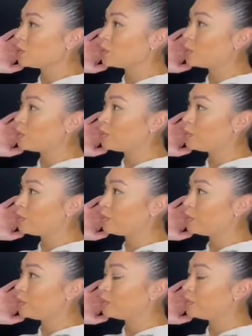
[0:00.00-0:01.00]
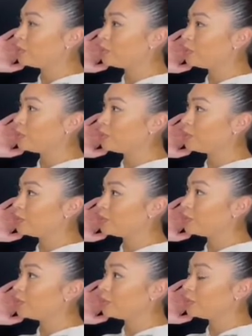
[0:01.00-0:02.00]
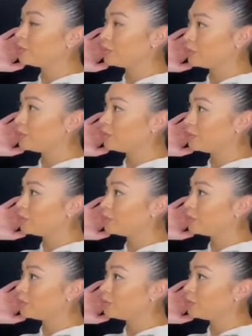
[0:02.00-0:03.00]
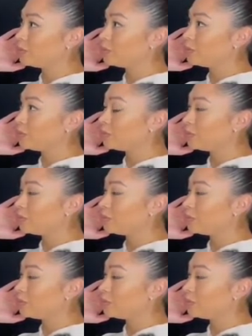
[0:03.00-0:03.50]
(not speaking)